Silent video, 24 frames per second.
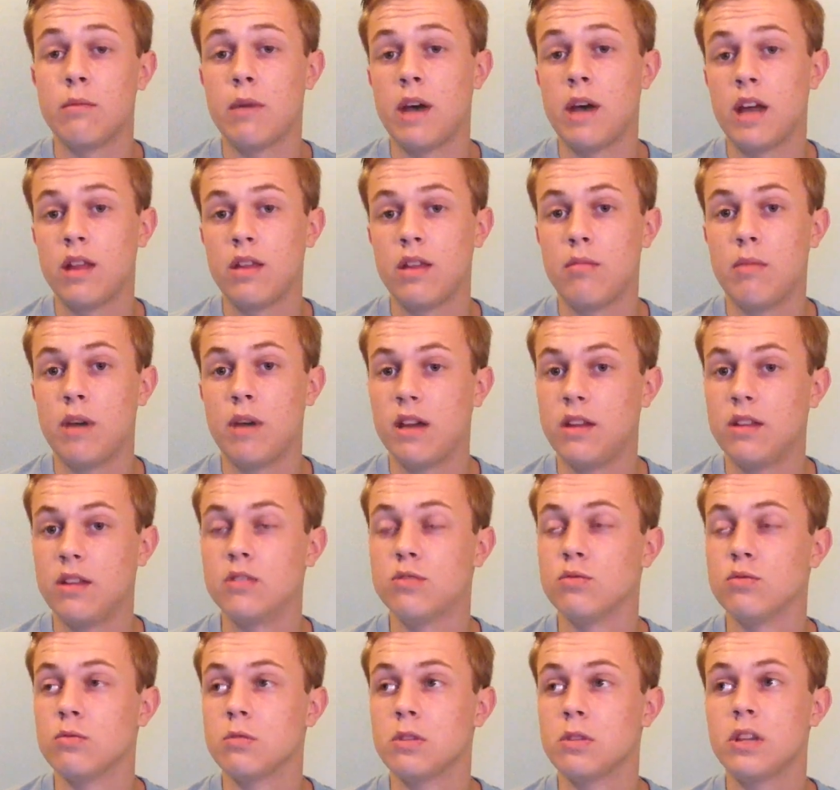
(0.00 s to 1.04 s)
math. Math
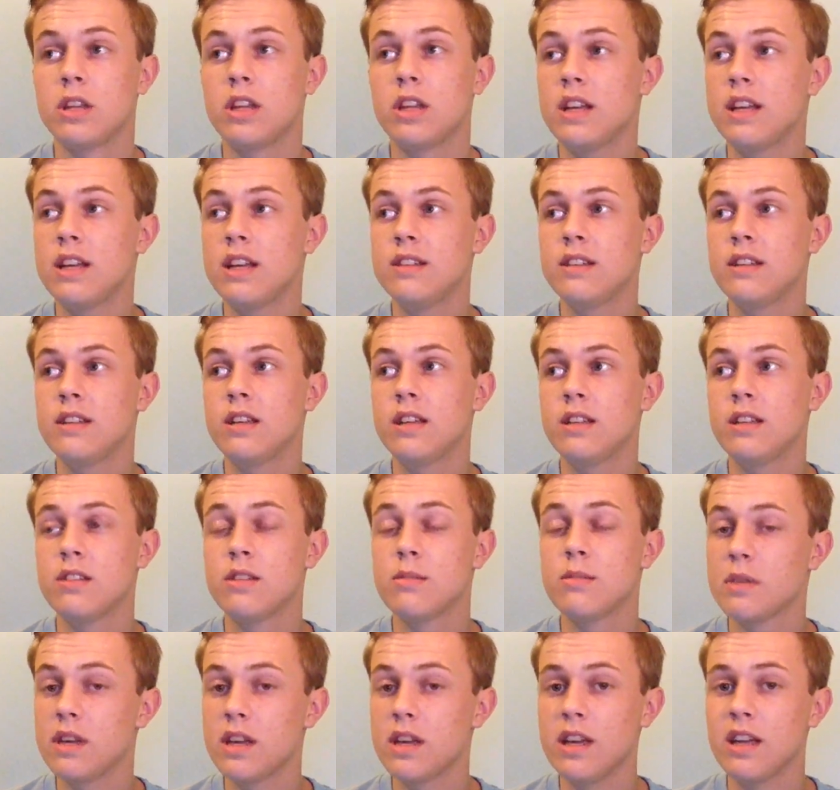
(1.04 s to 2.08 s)
is really easy to
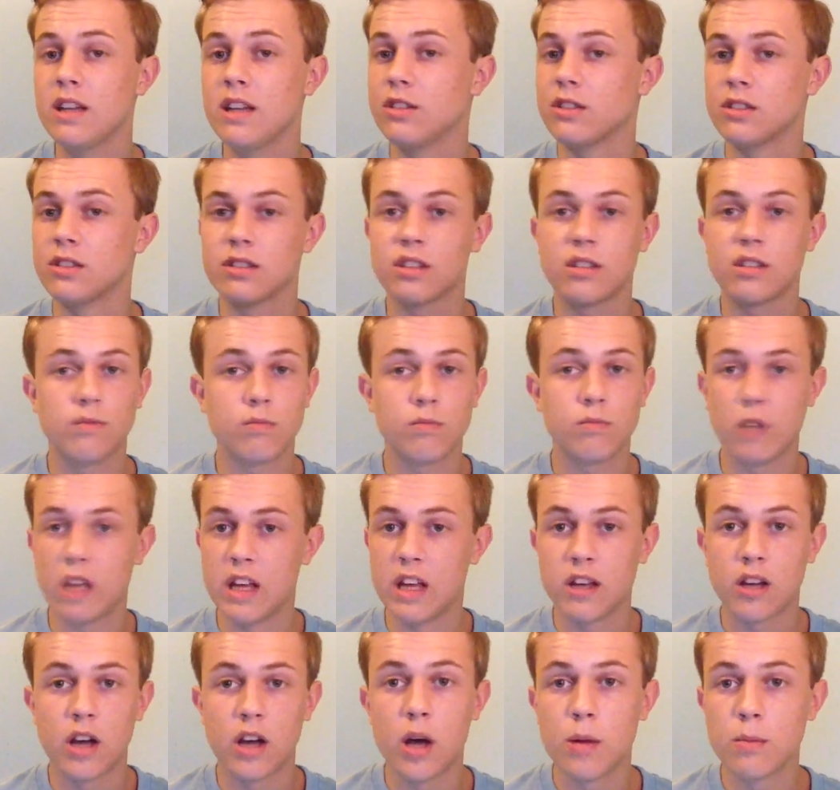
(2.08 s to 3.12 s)
me. It just,
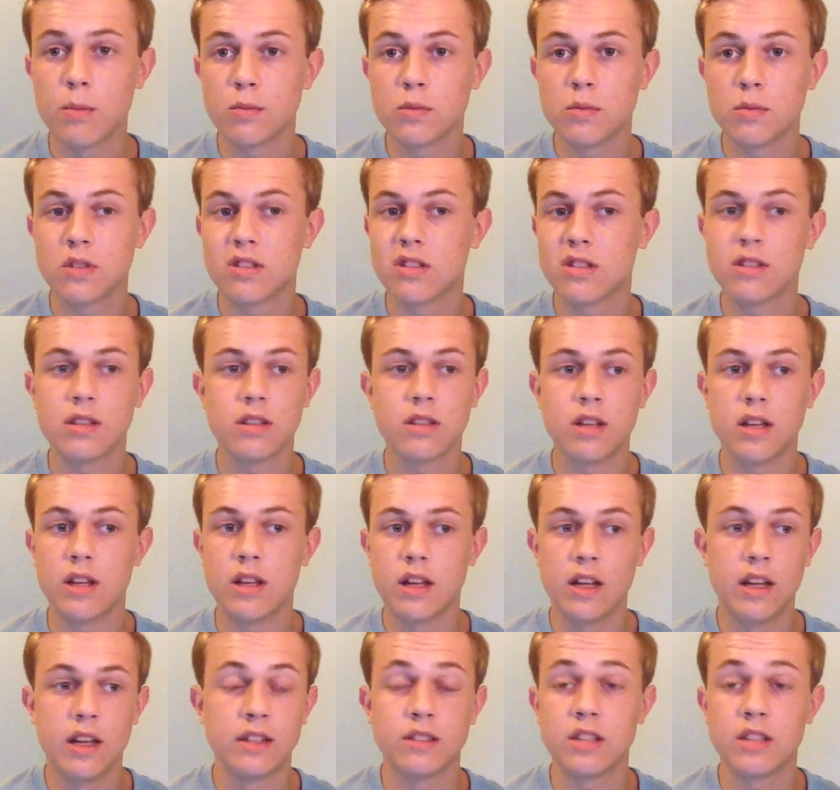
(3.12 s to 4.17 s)
it comes,
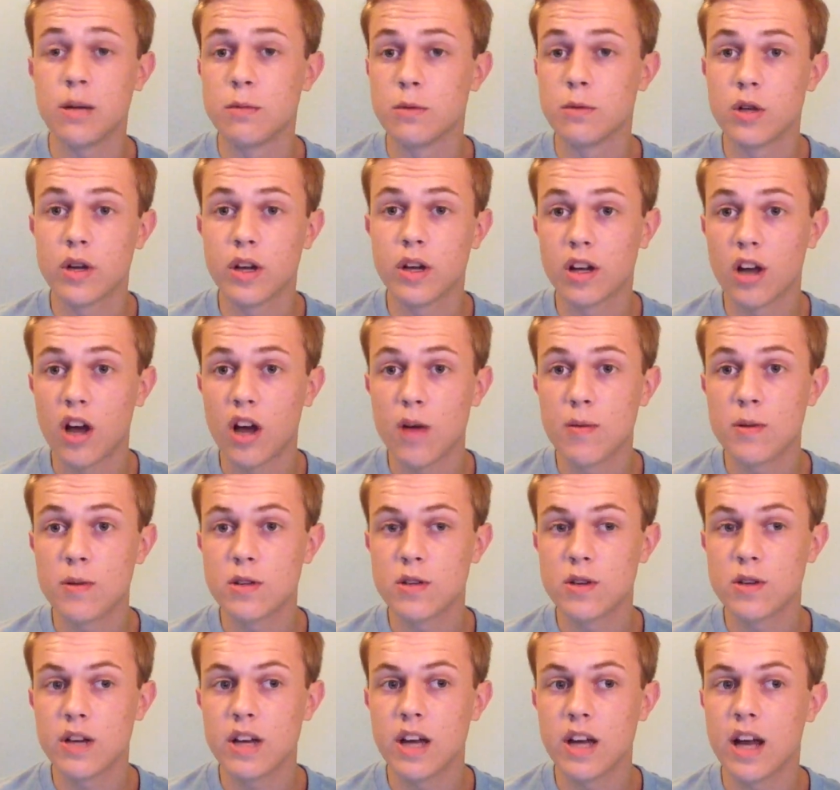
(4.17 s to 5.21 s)
except
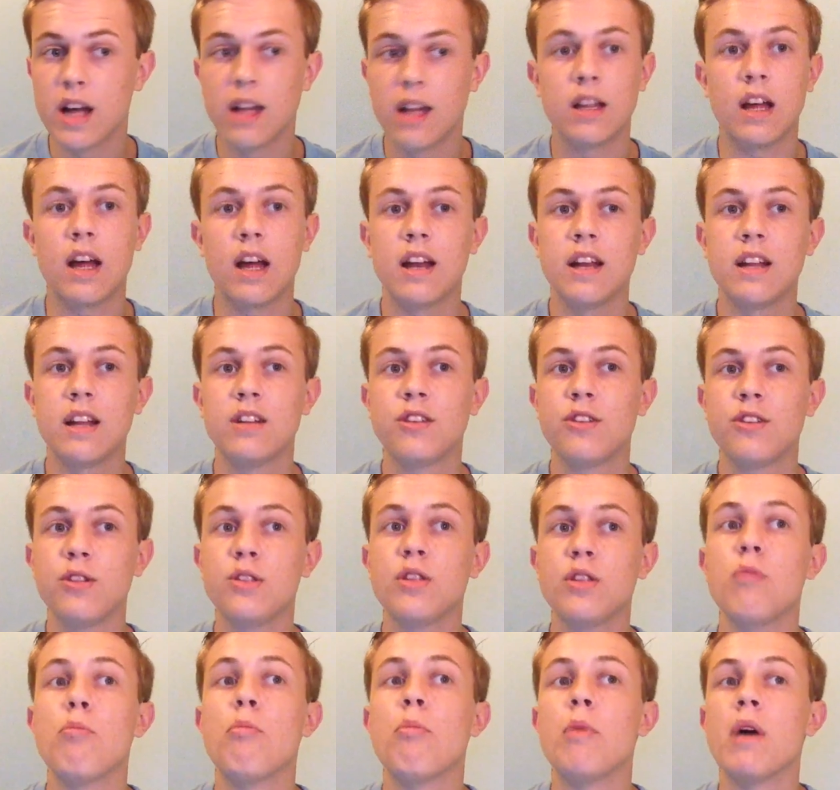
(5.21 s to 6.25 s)
trigonometry. I, I didn't do
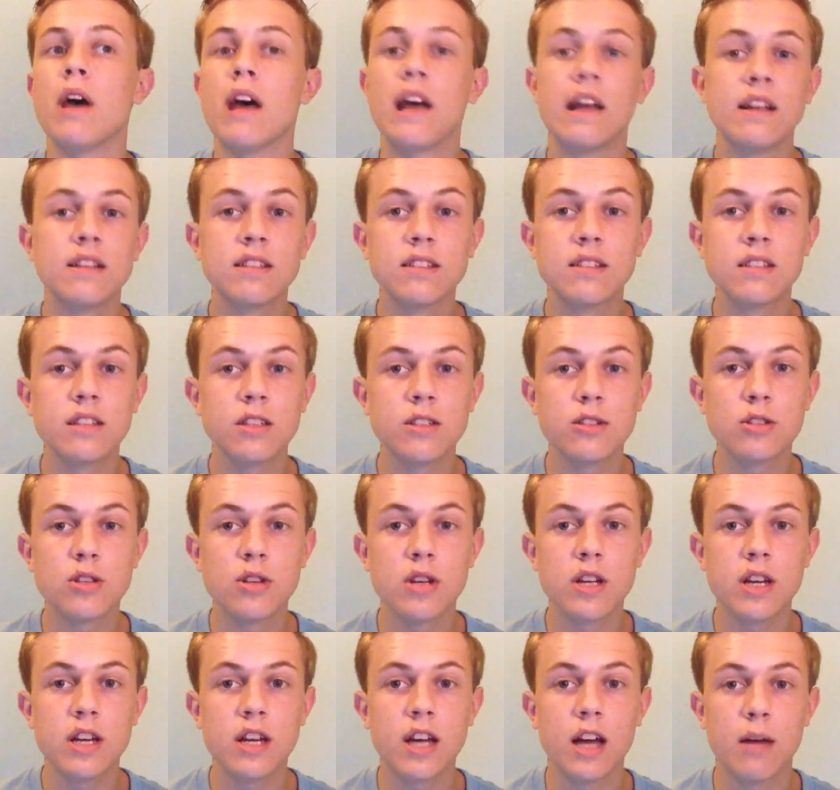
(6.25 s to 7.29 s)
the best in
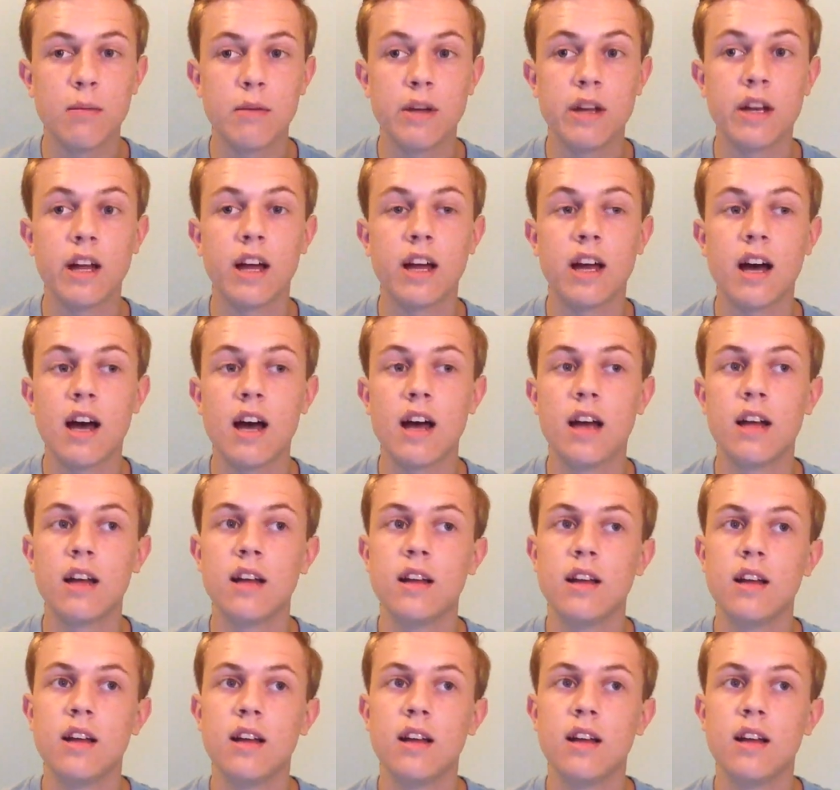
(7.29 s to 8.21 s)
trig. I mean, I got,